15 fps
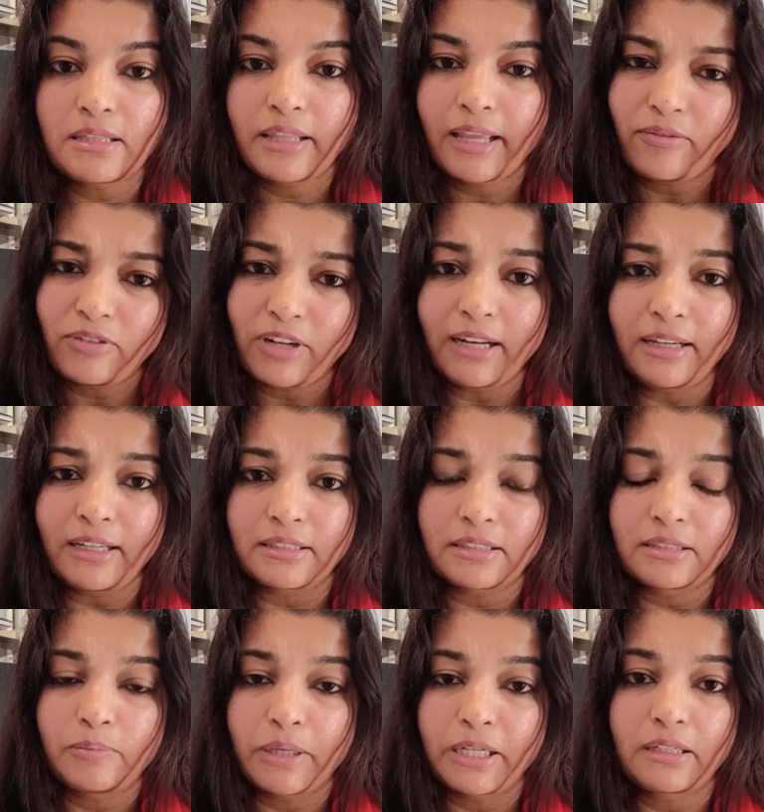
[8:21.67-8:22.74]
They have done it,
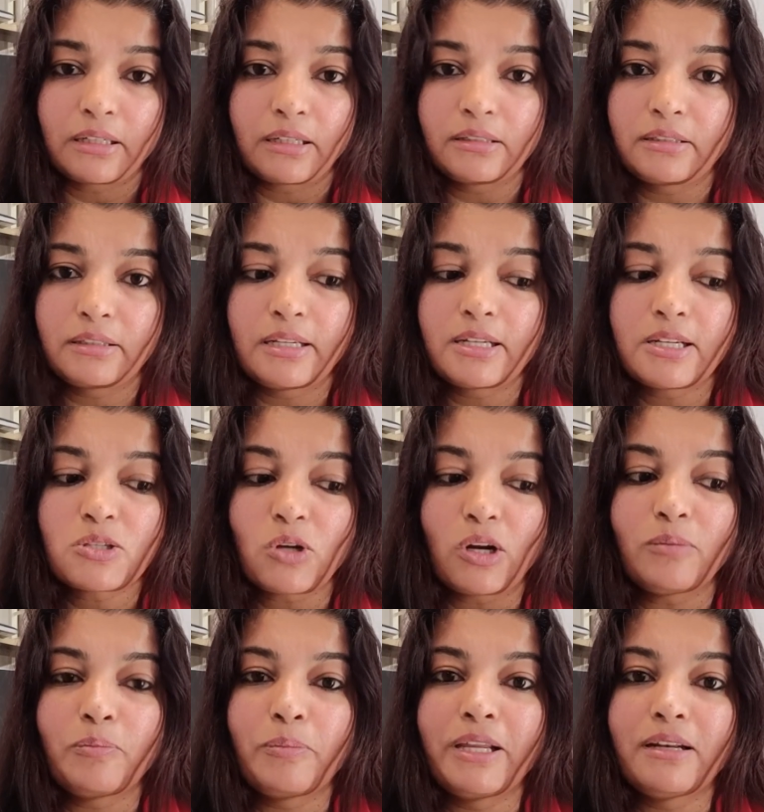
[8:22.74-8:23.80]
but it has not
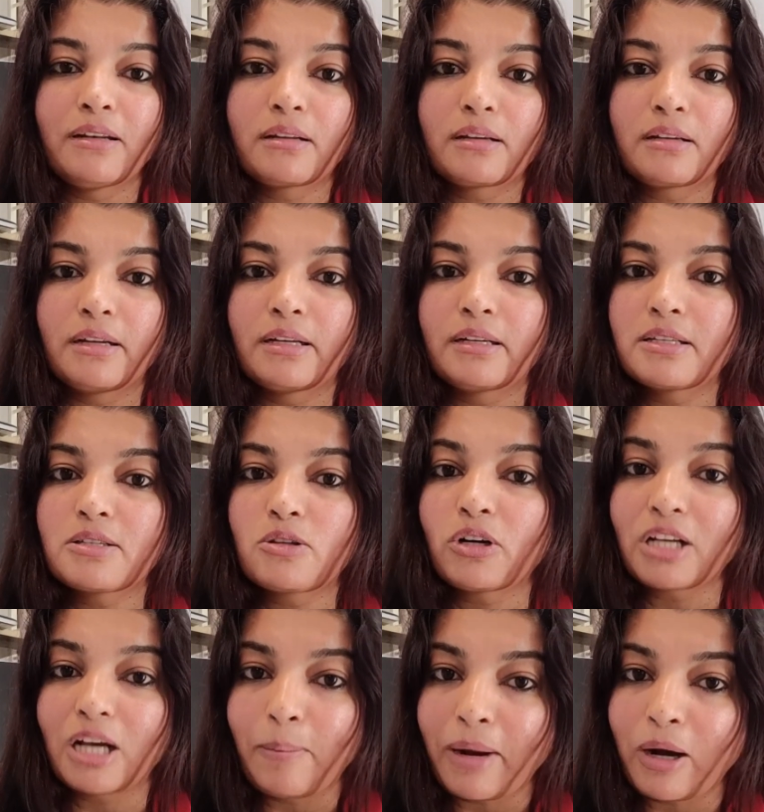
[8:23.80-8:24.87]

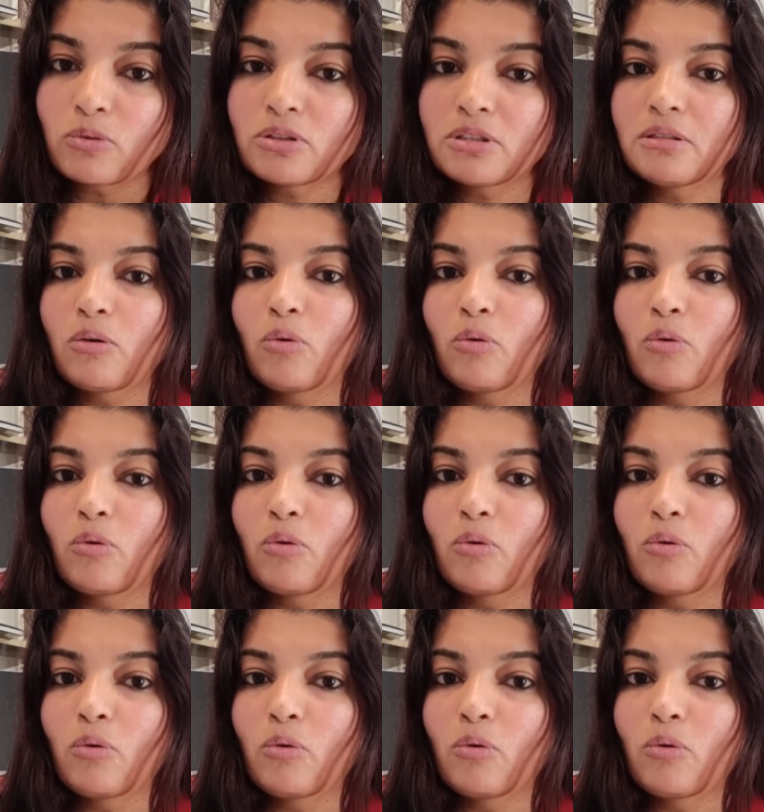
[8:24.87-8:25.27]
come out.